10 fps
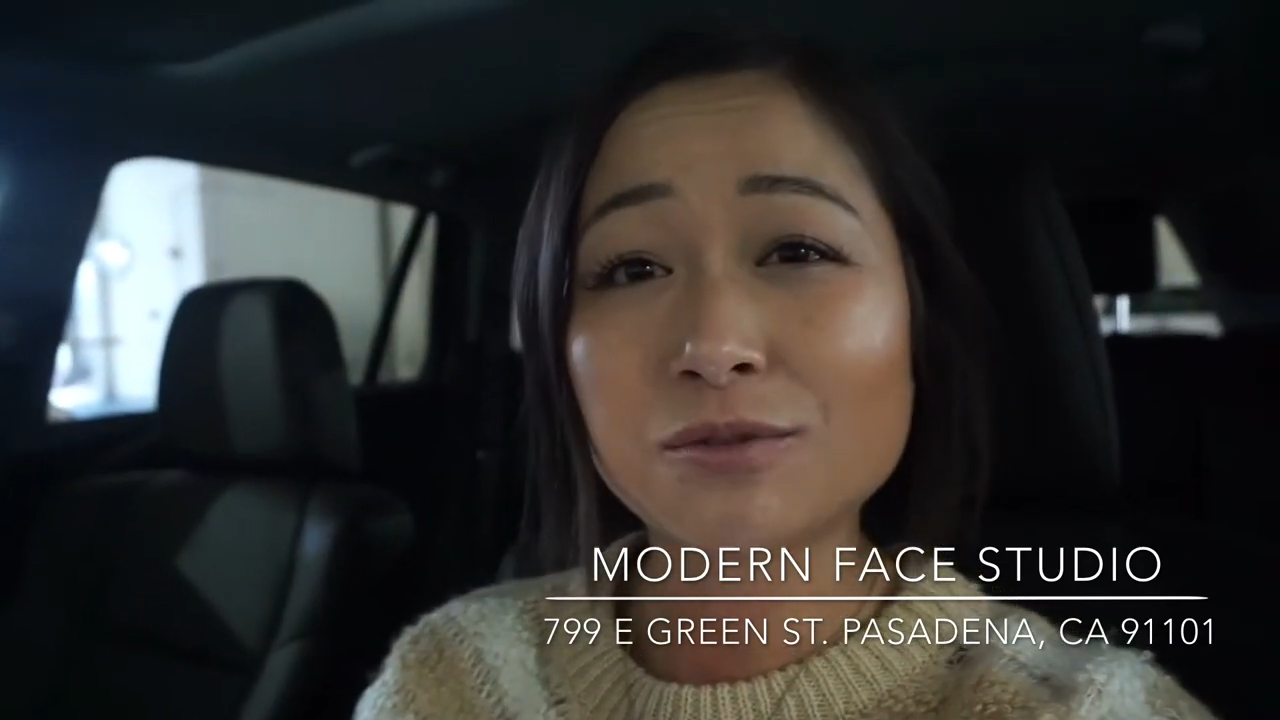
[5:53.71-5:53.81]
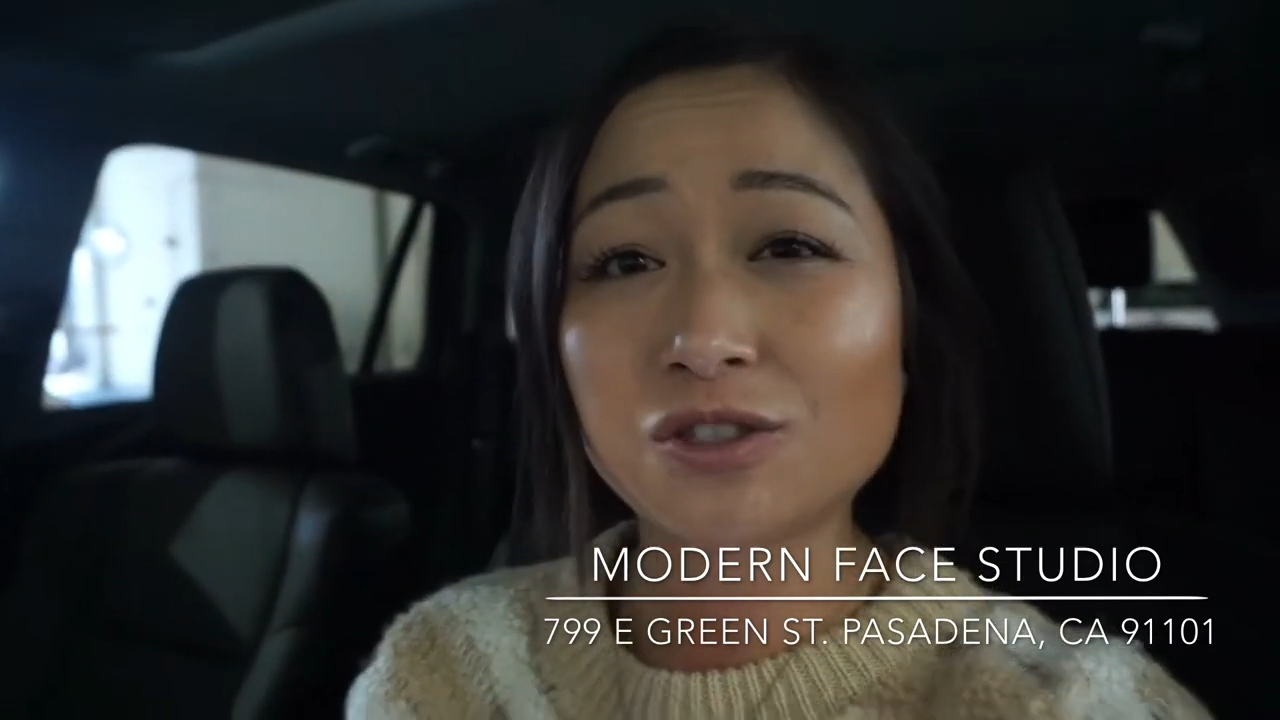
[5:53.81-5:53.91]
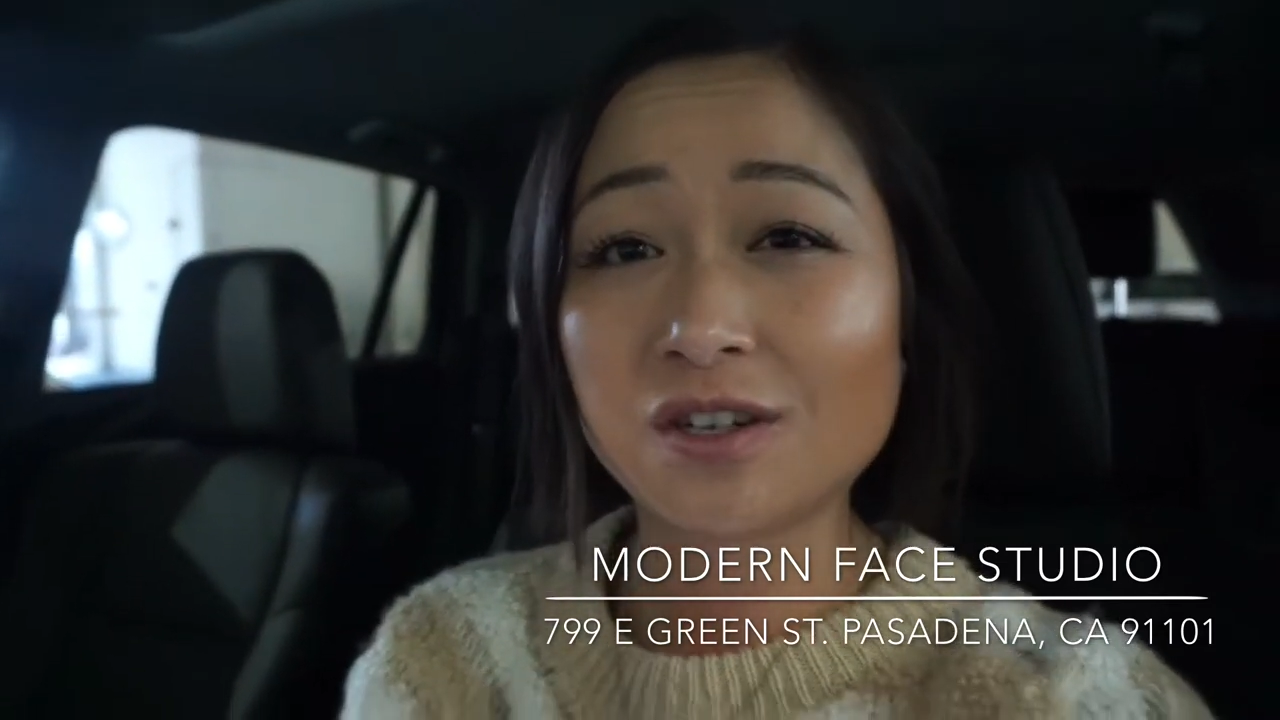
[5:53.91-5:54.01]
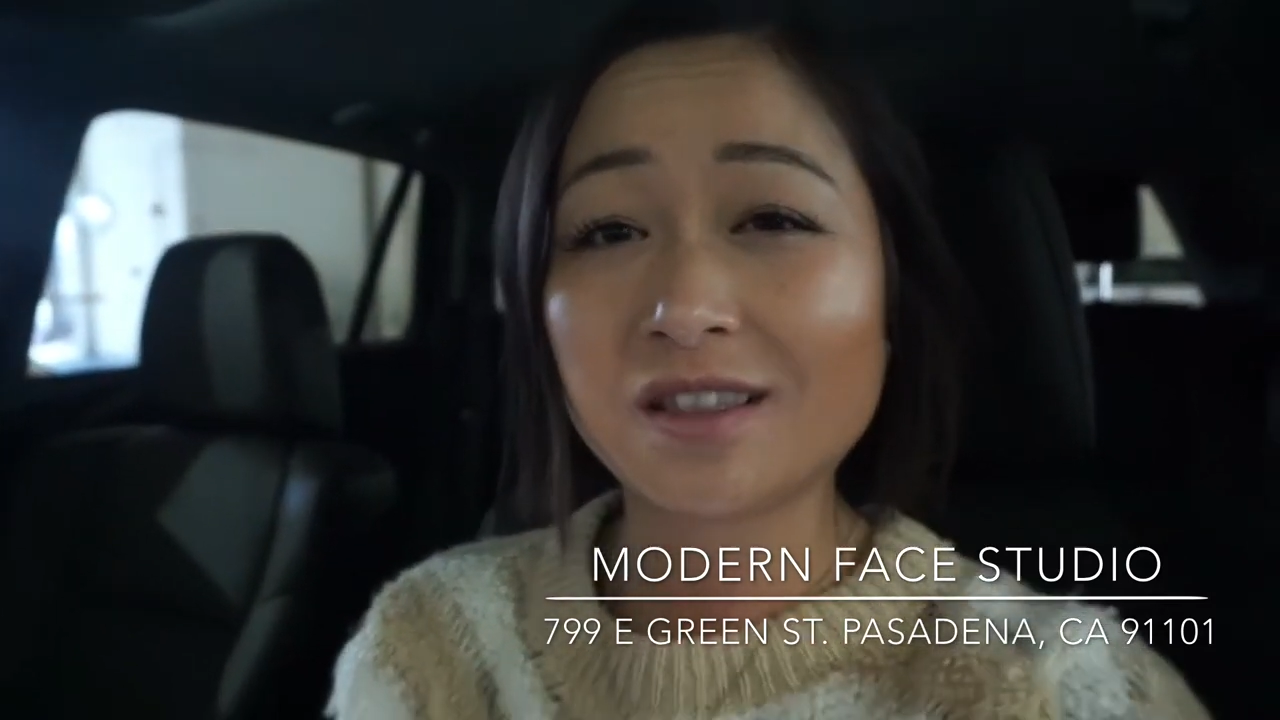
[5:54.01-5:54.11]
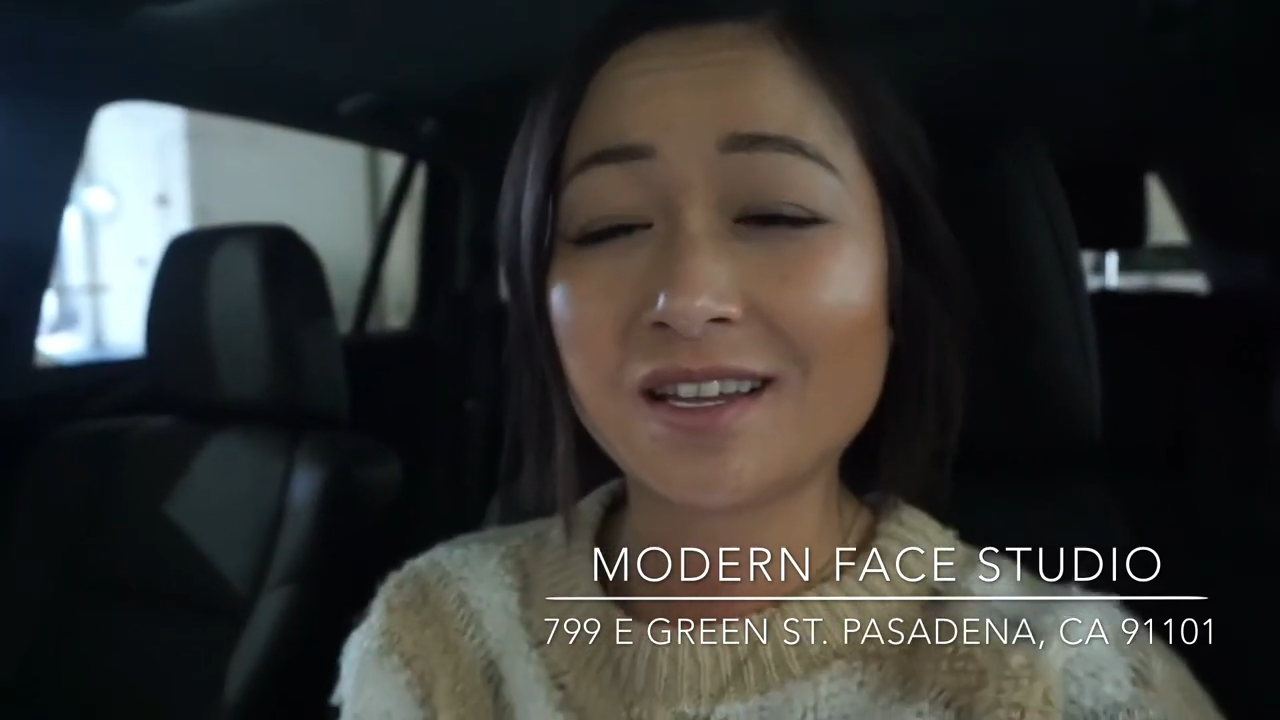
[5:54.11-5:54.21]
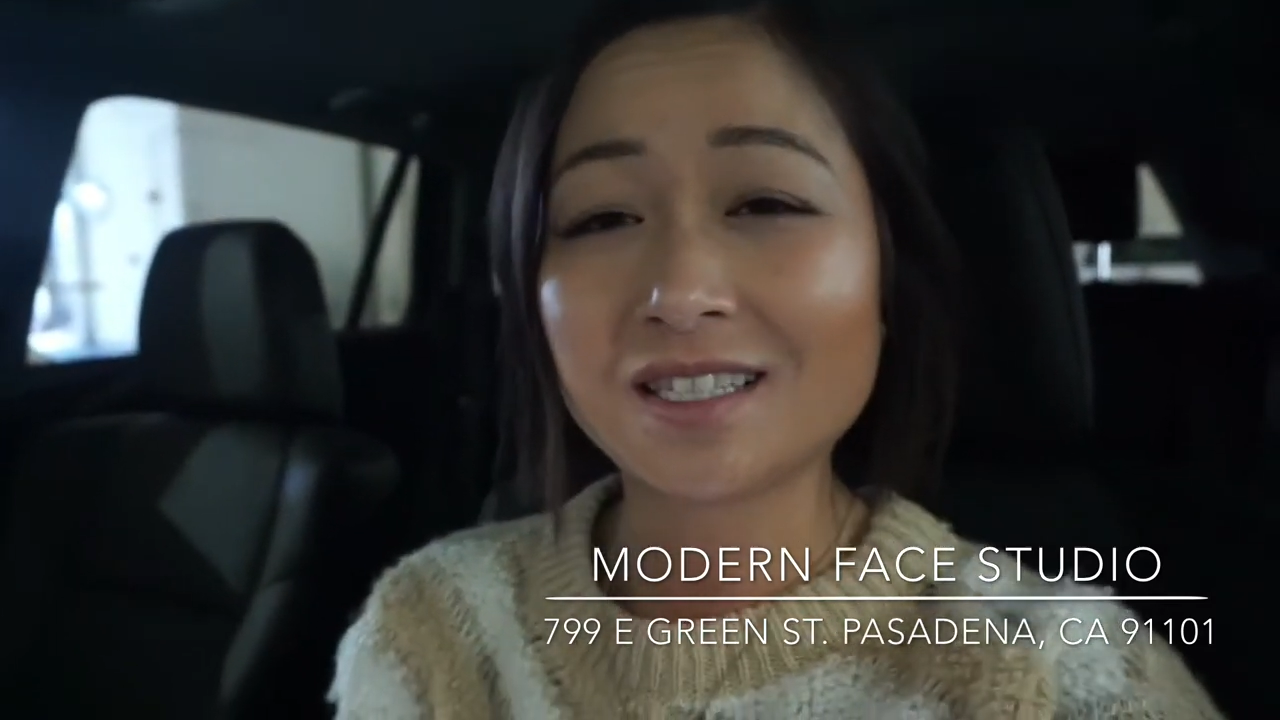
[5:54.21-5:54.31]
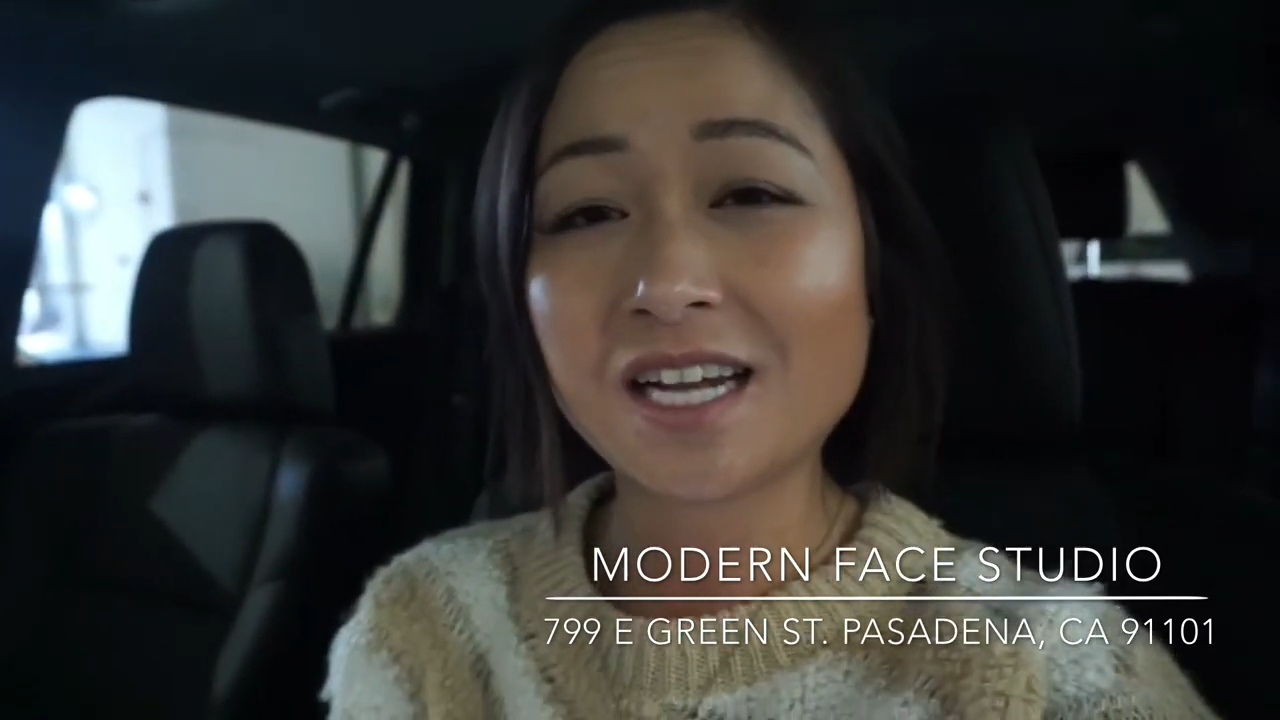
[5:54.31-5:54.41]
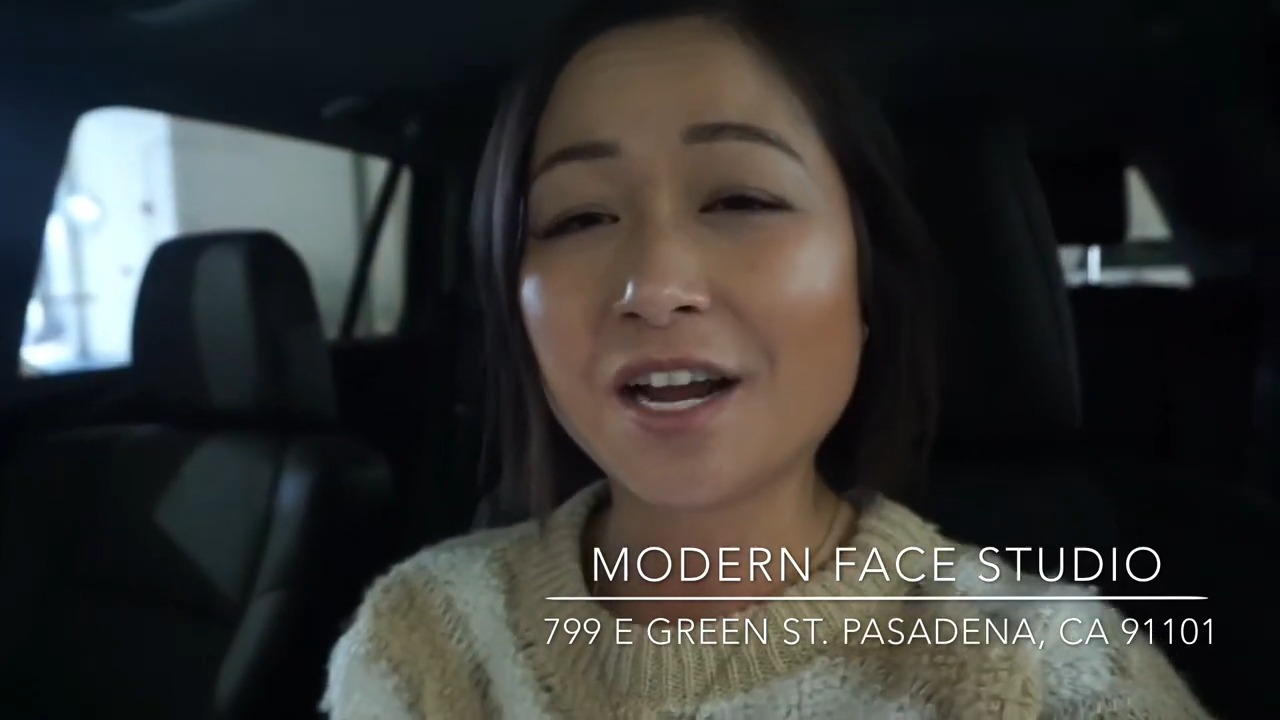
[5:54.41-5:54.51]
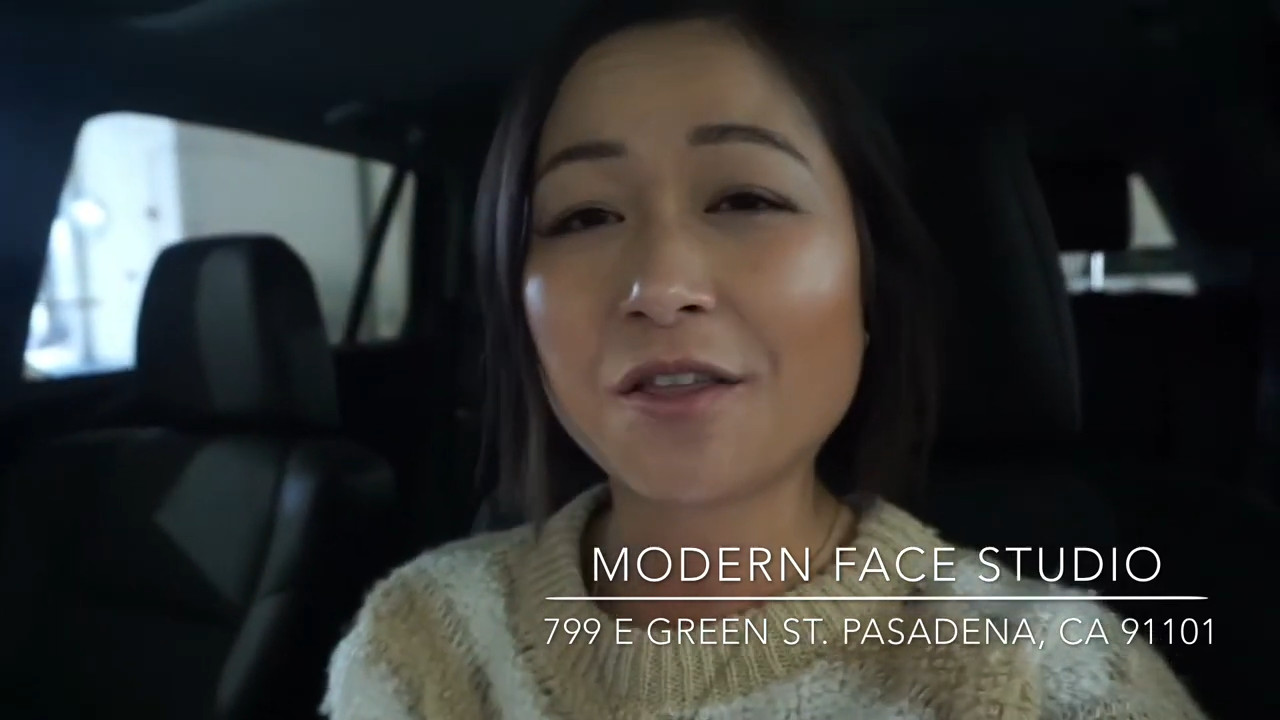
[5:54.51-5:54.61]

during the entire